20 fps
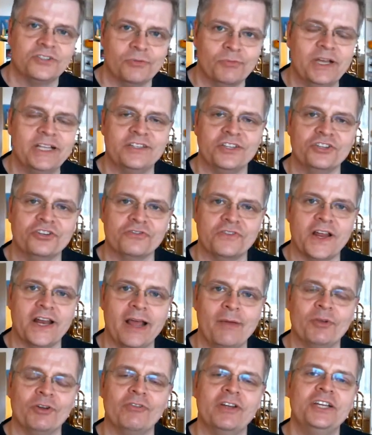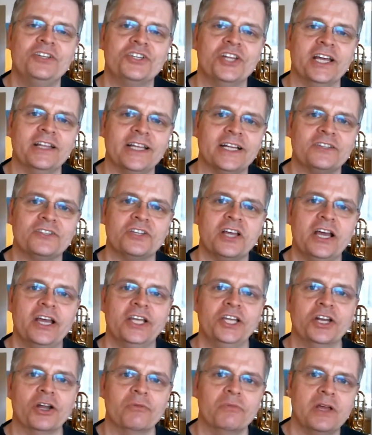message of Dynamic Range Day. That's,
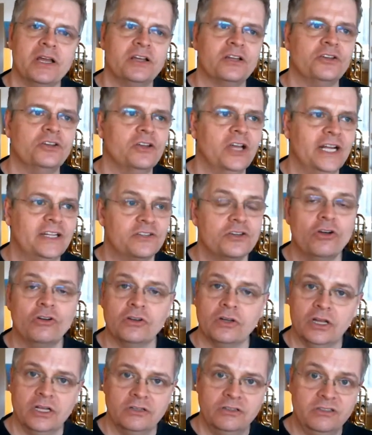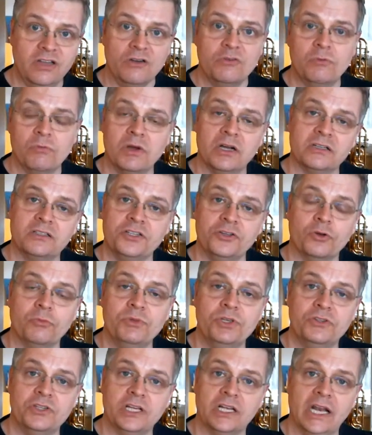it's not don't master your
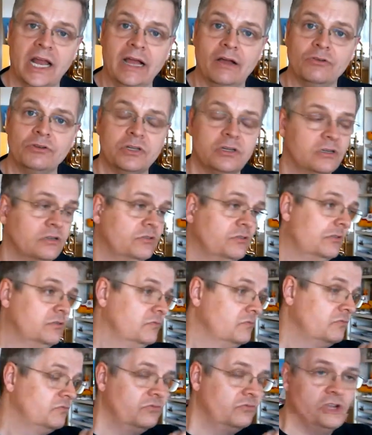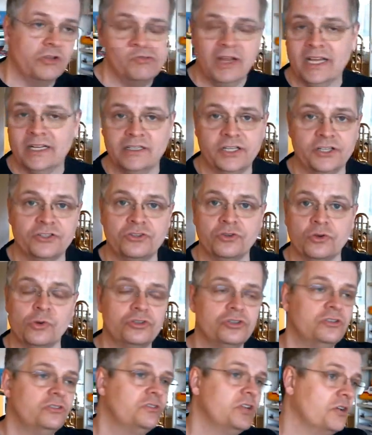music loud, don't add
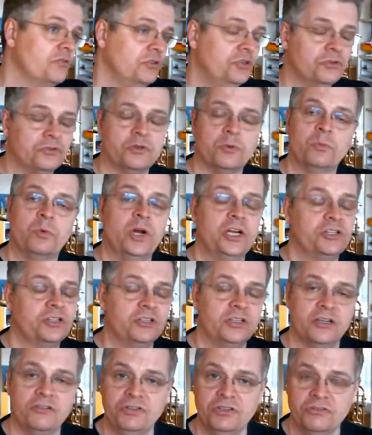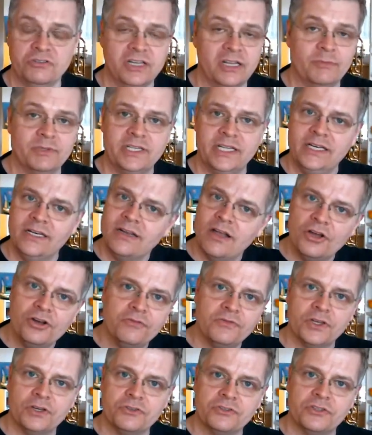distortion, don't use compression, don't use limiting. None of
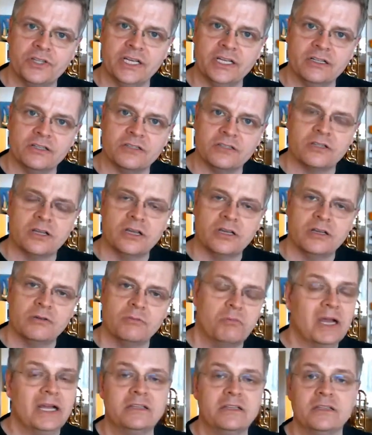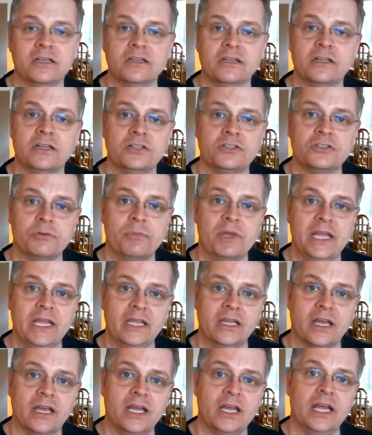those things matter to me.
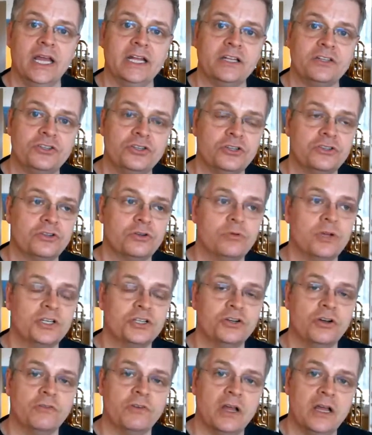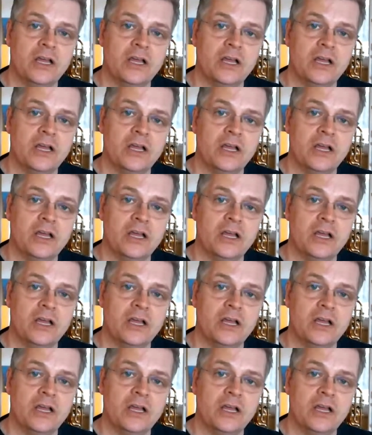It's just a question of